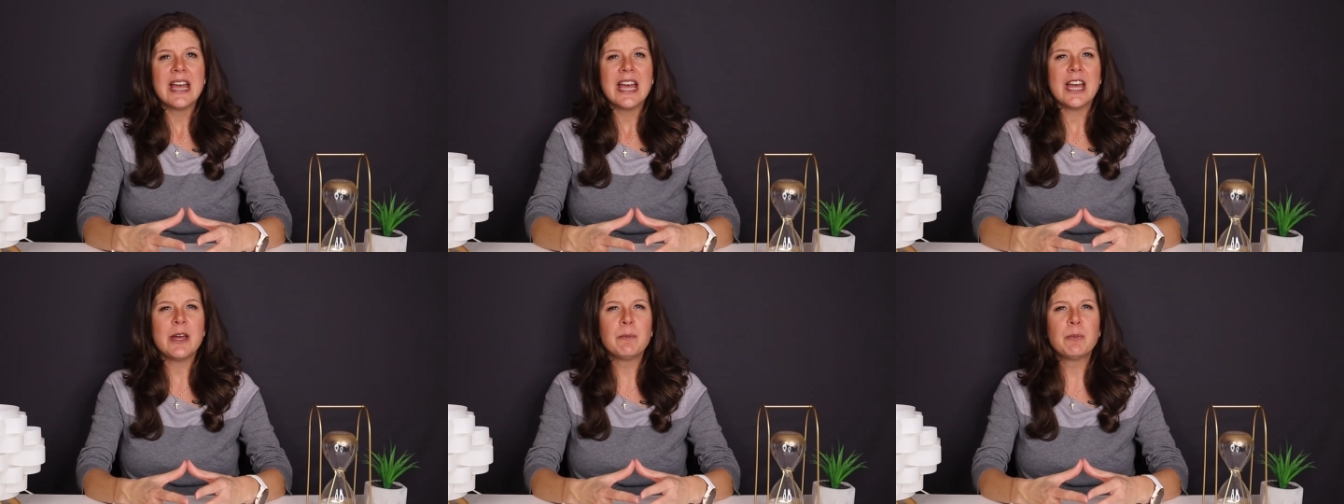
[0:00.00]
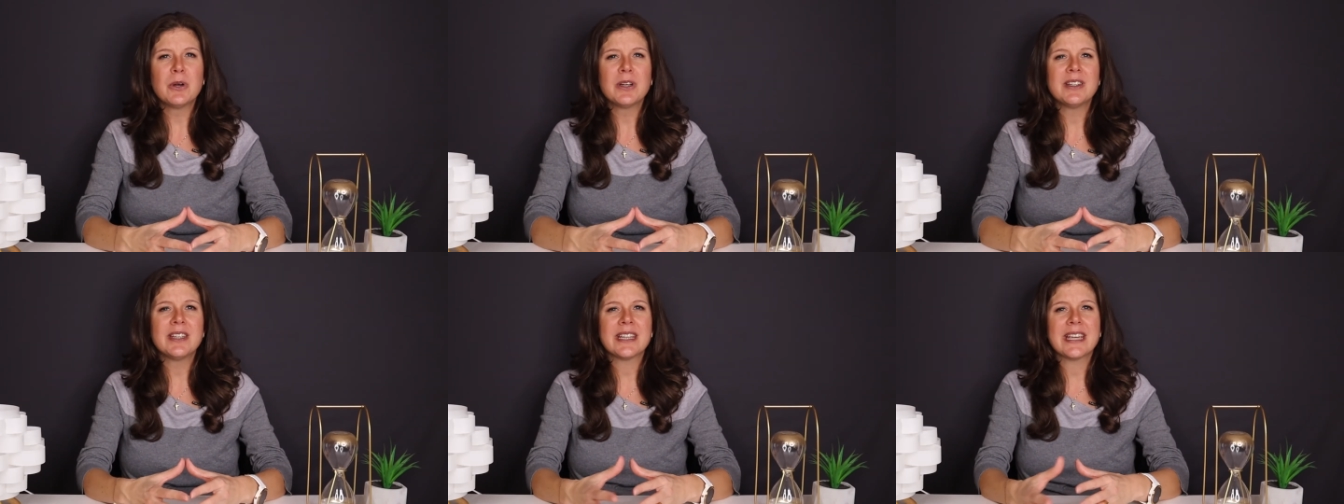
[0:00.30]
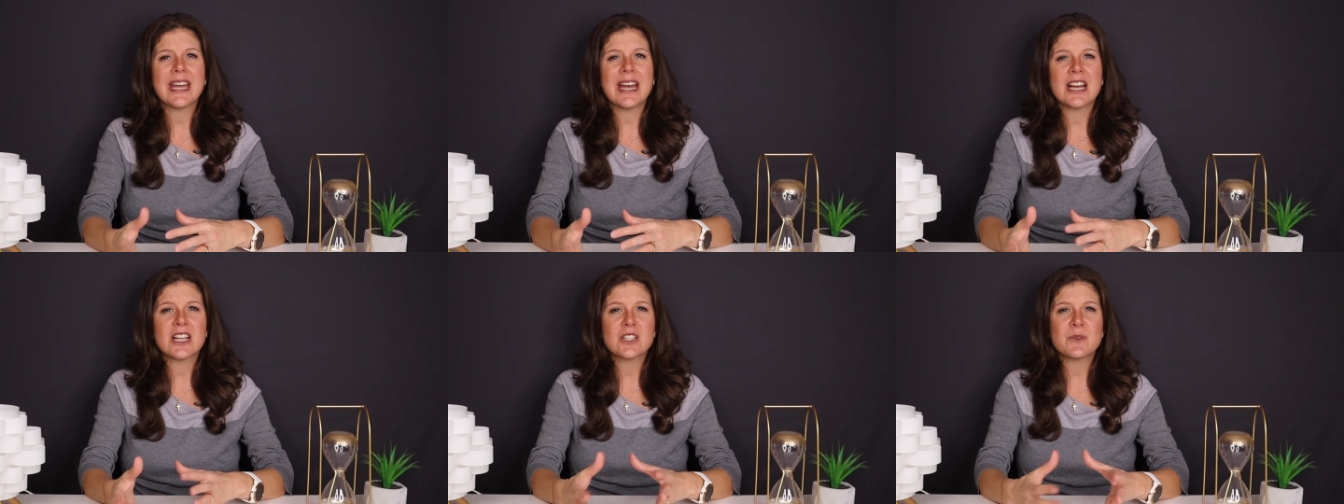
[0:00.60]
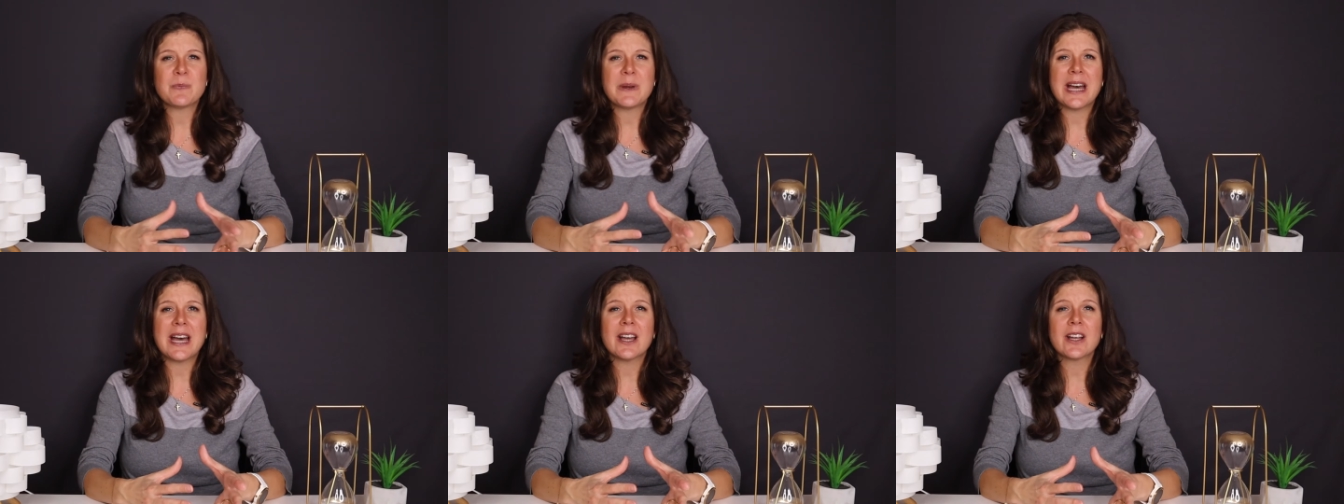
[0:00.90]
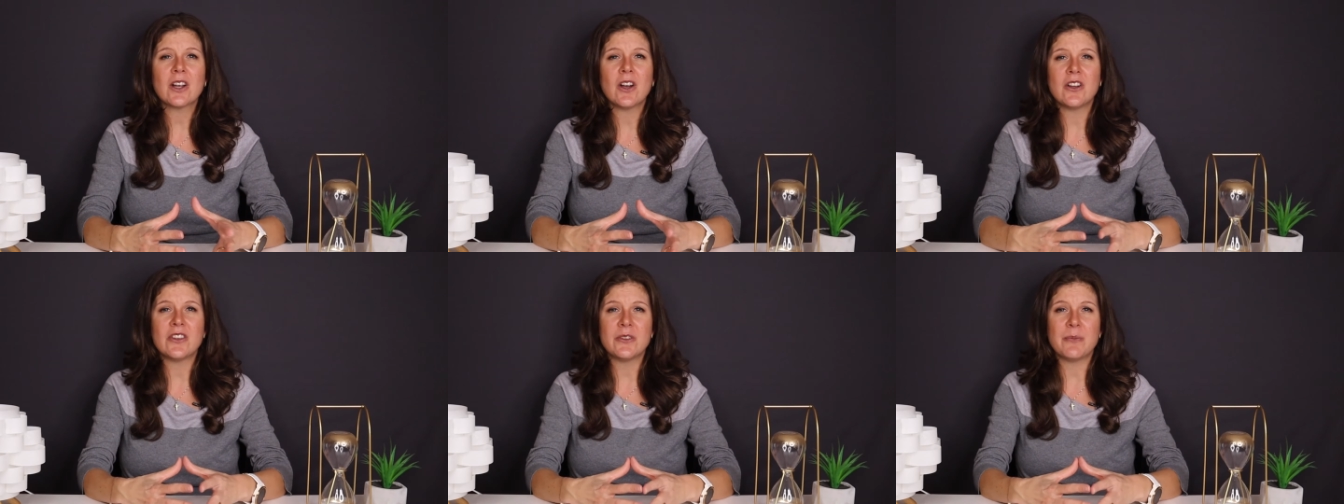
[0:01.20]
and put the cash
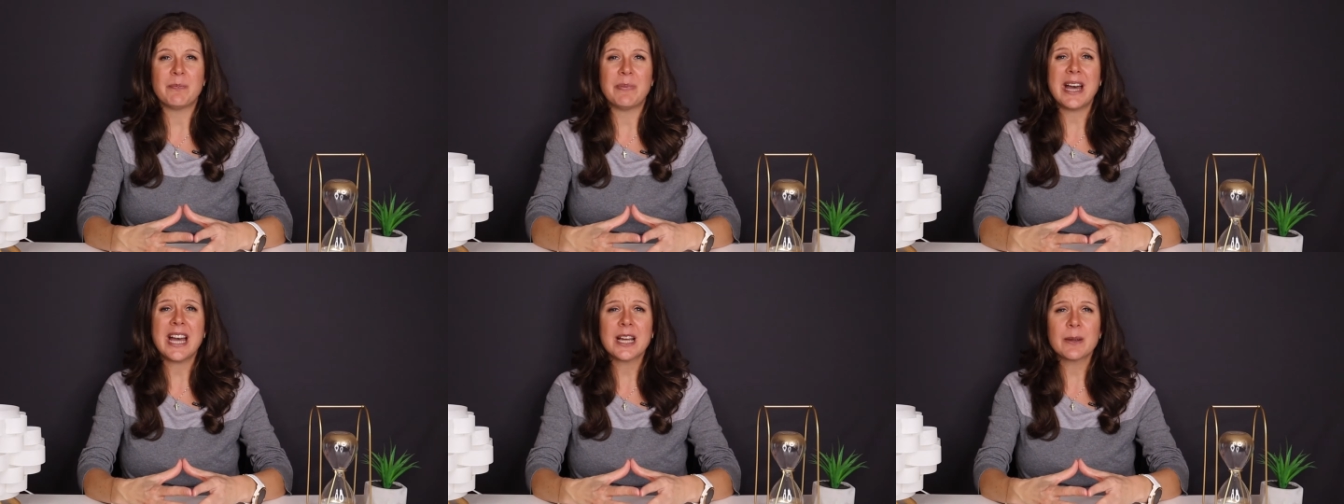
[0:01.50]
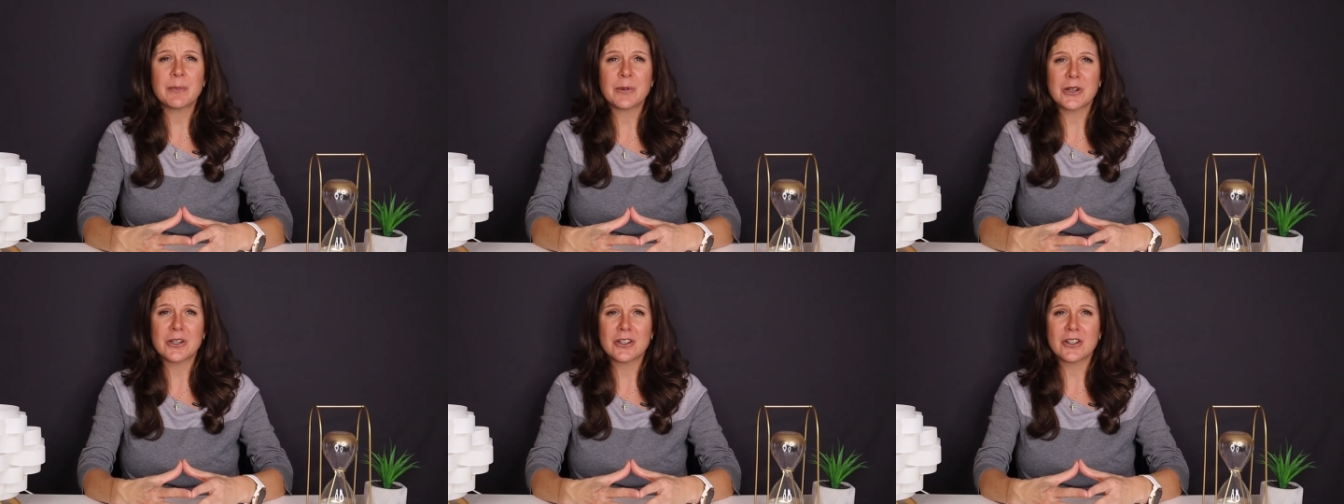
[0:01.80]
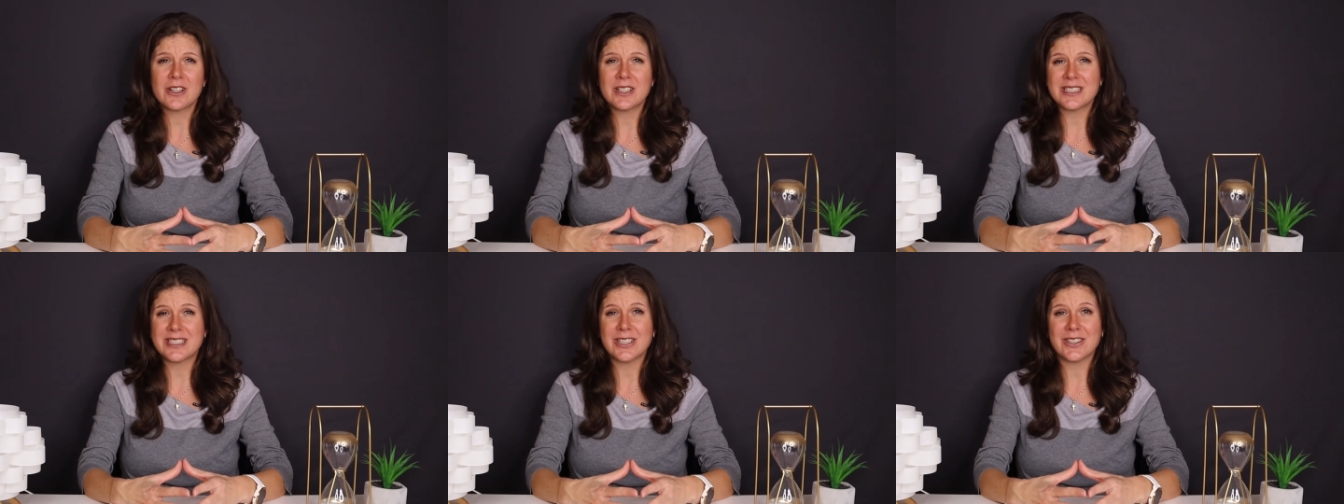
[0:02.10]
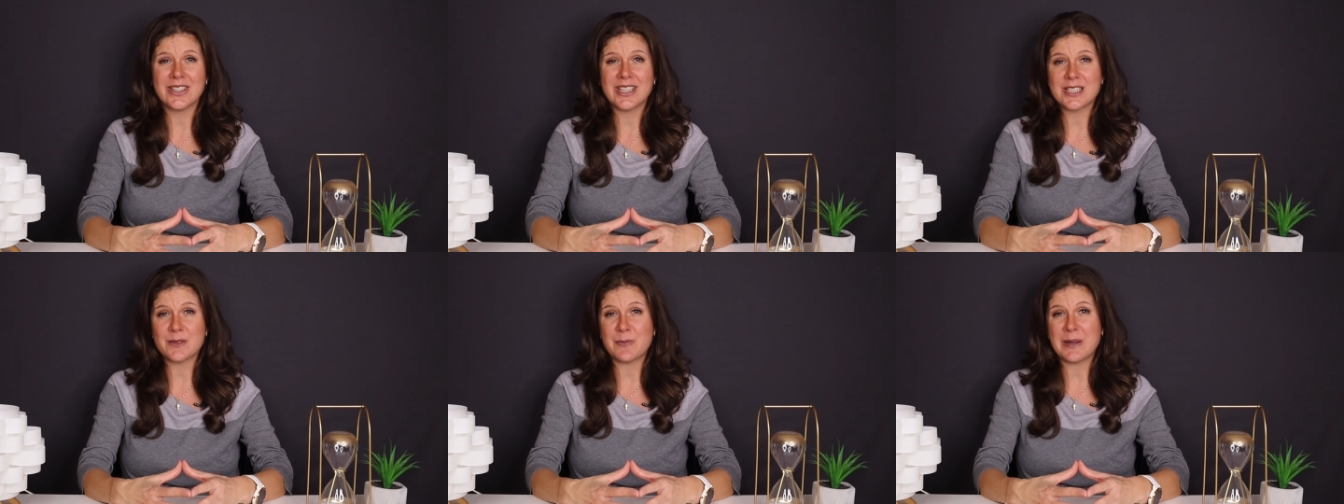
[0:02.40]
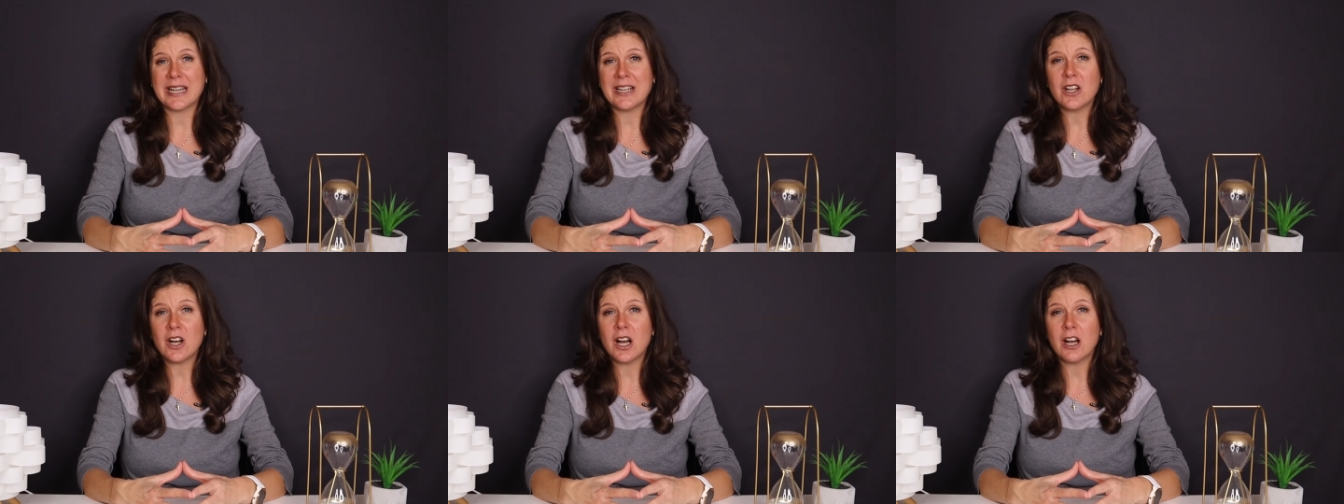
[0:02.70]
back on the back burner until it's
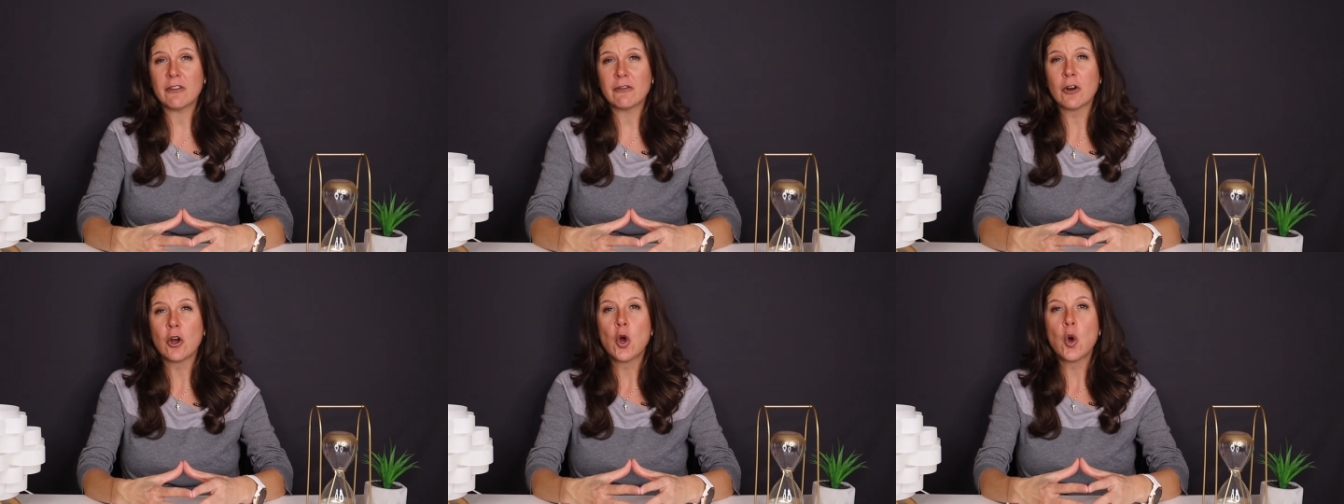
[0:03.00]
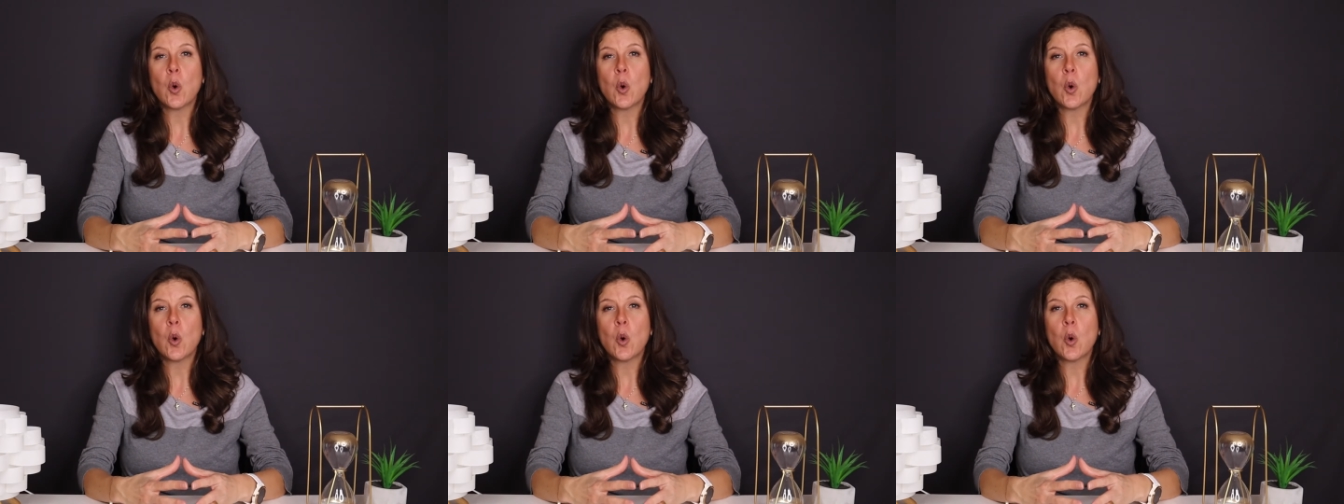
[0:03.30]
paid off,